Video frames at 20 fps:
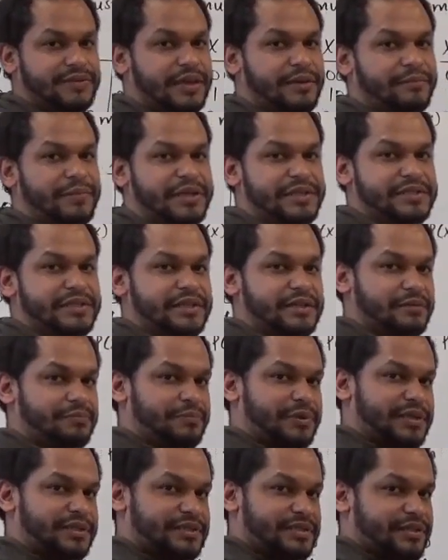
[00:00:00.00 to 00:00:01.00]
That means it could
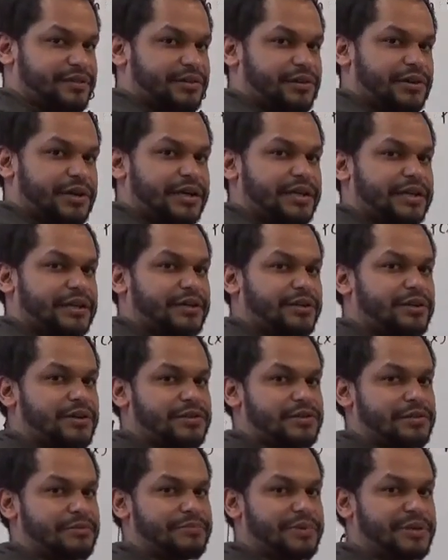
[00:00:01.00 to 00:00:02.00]
be 0 and it could
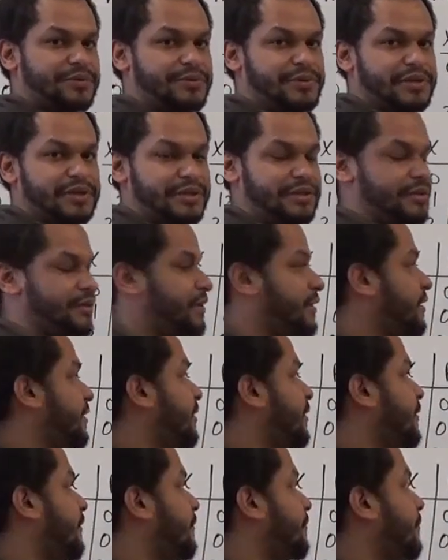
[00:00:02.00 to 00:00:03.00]
also be 1.
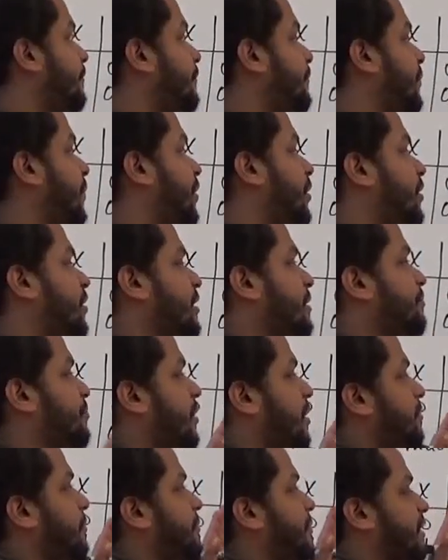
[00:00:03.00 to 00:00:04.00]
But all the
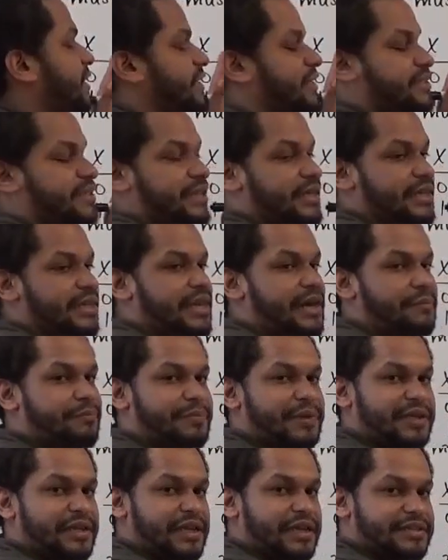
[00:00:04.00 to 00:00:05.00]
probabilities cannot
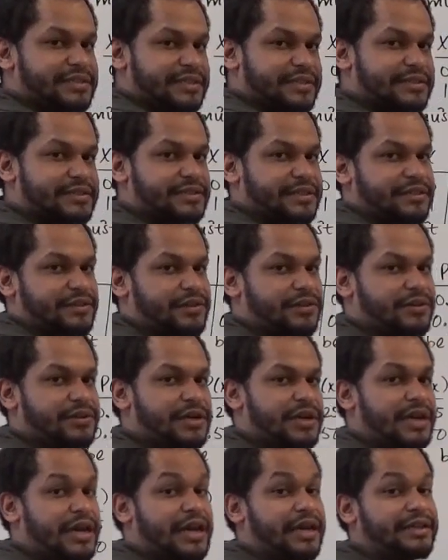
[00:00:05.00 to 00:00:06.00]
be less than 0
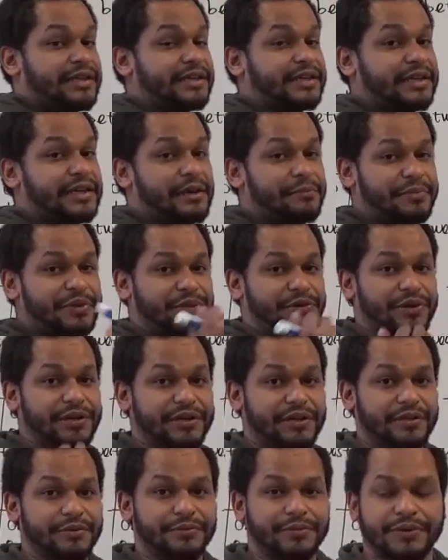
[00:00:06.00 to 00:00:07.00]
and they cannot be
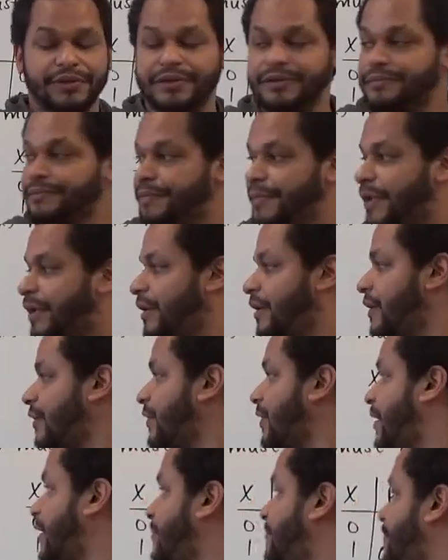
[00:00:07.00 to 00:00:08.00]
greater than 1.
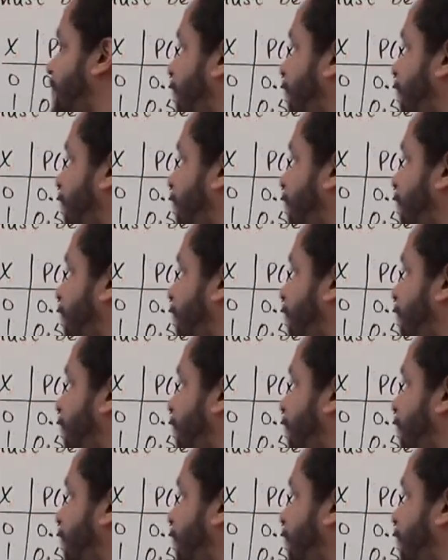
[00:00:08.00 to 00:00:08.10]
Alright?